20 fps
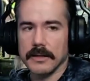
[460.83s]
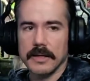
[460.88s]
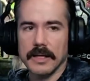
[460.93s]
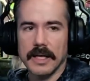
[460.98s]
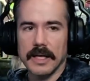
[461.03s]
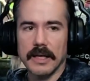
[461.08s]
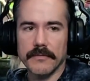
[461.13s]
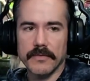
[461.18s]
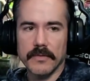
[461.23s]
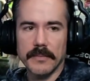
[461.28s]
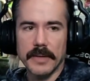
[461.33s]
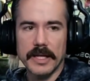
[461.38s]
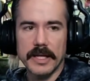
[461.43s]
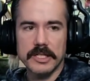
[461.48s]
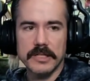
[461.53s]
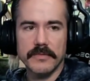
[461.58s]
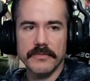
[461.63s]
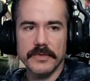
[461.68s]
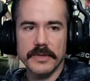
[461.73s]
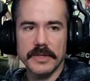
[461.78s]

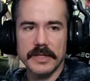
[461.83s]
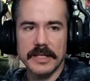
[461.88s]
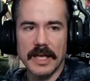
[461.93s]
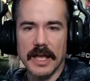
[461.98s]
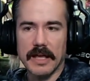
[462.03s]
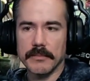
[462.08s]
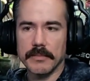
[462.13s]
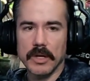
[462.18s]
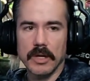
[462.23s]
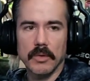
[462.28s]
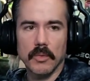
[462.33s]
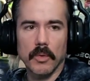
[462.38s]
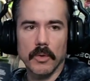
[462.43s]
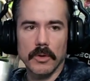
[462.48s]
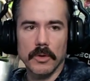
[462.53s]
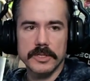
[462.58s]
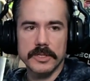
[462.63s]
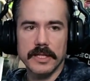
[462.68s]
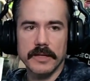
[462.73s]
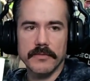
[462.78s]
information for the game,
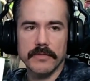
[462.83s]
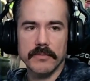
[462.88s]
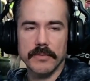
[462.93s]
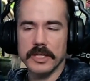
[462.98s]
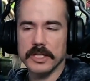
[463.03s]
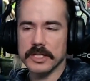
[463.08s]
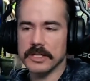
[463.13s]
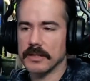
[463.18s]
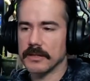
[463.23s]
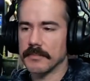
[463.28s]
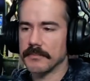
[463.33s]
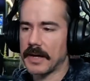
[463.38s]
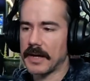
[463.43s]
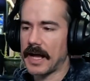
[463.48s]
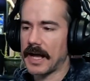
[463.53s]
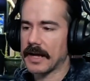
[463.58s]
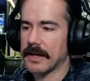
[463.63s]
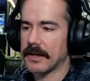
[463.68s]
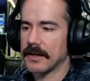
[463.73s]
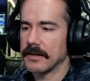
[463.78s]
warranty information on the
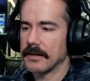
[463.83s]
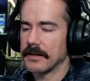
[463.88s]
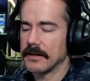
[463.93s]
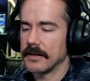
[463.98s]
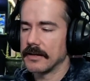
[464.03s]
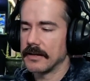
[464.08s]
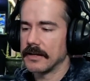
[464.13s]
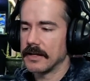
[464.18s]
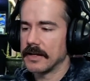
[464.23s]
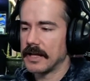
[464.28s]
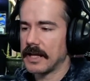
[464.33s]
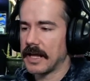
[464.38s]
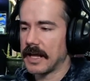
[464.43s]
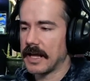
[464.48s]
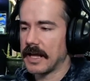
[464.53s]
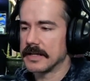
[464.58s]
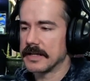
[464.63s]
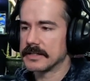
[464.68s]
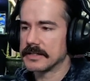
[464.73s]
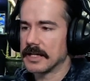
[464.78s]
back.
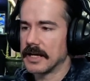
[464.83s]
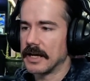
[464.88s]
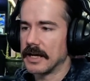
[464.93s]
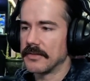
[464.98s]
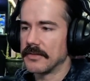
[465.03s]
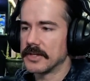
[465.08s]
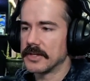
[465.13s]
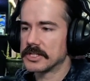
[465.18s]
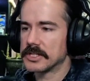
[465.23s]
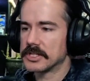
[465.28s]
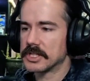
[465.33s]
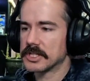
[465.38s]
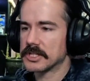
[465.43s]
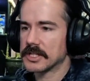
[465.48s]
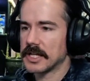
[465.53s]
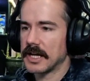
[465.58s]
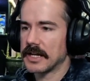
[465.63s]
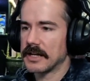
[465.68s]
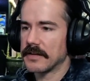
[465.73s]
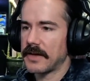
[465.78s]
And this just
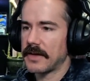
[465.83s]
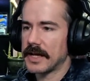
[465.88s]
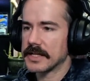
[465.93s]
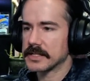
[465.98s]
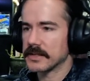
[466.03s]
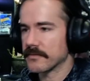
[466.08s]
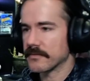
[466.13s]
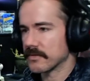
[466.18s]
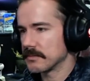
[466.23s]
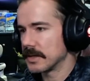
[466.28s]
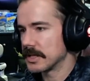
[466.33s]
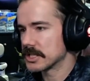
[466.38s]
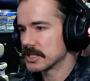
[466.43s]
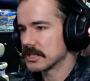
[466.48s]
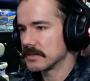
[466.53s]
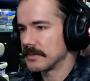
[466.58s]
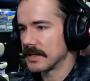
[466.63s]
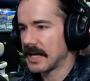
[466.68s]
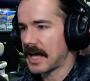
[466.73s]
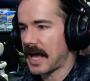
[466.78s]
kind of has information
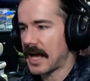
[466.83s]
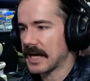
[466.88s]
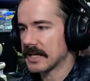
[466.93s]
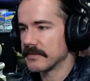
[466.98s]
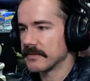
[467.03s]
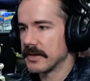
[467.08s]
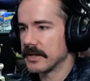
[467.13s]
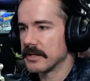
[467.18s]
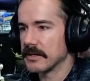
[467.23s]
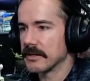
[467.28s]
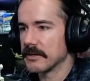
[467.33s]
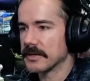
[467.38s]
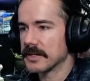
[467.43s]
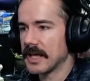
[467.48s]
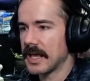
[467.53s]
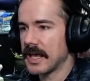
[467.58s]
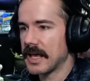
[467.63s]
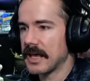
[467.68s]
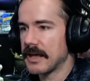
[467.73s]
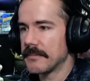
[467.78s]
about activating your
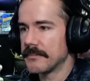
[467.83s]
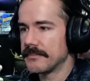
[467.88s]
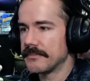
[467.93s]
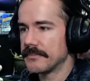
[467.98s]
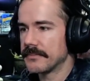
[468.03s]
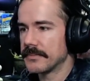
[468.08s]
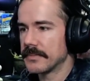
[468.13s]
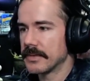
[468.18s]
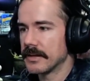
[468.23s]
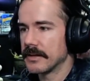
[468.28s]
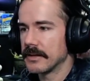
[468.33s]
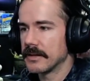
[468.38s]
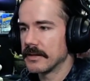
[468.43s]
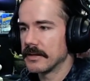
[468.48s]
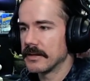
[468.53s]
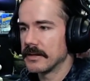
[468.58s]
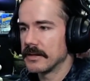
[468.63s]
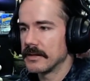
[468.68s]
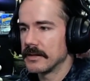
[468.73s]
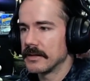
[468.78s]
game
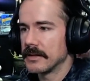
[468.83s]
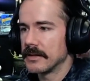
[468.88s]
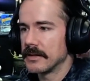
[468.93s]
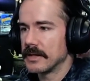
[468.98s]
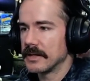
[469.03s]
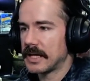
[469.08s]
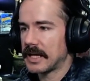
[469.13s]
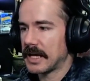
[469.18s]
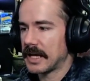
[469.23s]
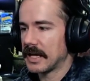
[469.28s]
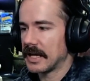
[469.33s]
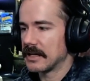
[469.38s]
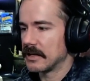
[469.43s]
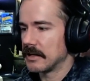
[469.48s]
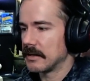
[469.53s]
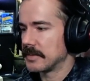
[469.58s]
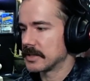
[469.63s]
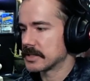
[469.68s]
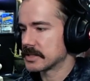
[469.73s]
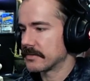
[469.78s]
and
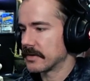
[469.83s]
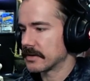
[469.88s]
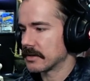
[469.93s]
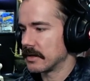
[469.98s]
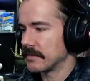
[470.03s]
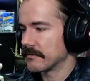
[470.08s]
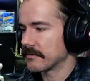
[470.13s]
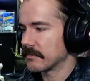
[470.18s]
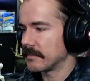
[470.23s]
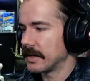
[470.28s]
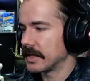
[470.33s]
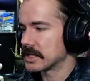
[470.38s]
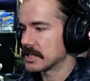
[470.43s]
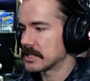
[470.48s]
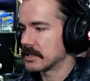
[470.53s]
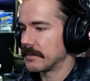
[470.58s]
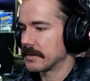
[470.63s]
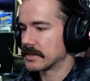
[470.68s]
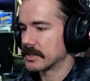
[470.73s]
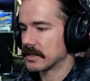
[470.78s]
a bunch of other
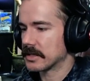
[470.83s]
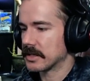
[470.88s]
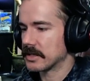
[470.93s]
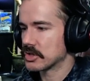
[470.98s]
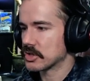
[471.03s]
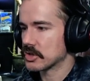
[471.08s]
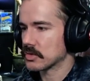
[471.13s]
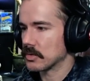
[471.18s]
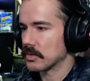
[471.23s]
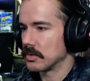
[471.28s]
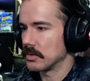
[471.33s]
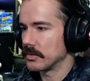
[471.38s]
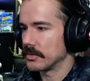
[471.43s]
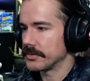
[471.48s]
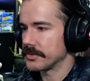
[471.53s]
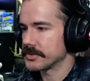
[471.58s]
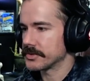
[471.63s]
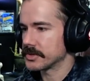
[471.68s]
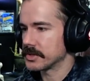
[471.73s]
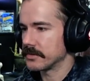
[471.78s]
information about the
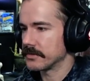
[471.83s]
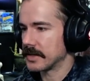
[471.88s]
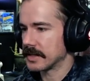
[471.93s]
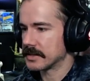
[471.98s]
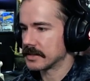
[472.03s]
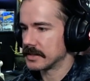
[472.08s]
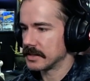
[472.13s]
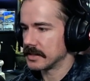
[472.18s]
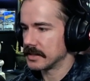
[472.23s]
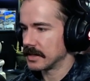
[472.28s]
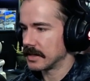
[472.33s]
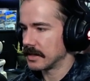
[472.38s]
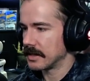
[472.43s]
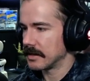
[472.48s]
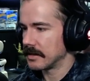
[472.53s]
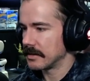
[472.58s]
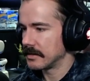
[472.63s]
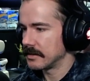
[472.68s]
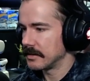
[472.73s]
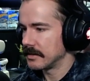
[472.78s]
controls. You've got the